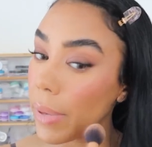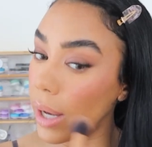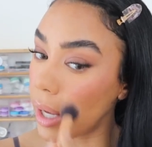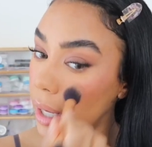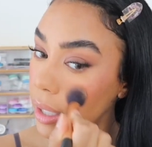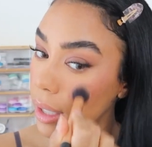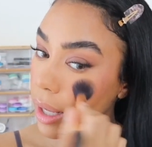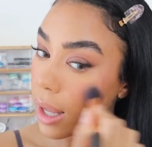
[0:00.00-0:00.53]

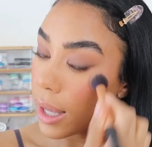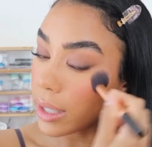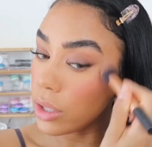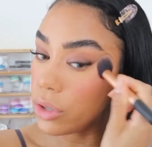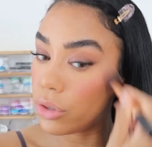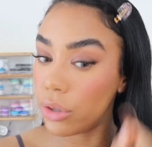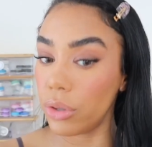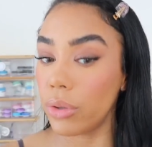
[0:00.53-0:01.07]
But
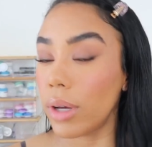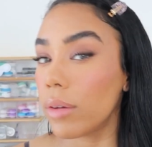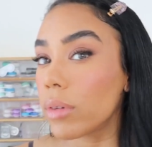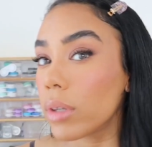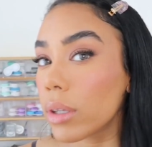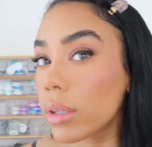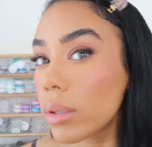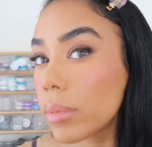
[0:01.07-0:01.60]
I do
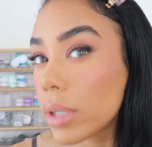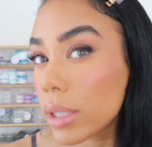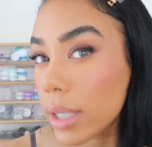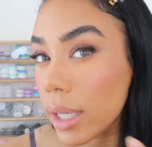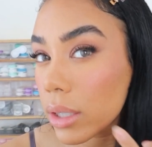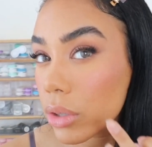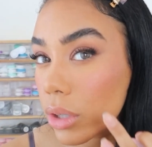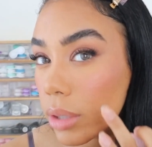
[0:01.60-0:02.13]
have a little bit of
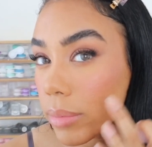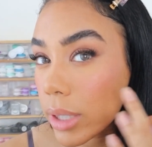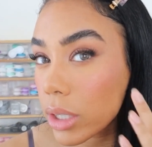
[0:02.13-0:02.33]
texture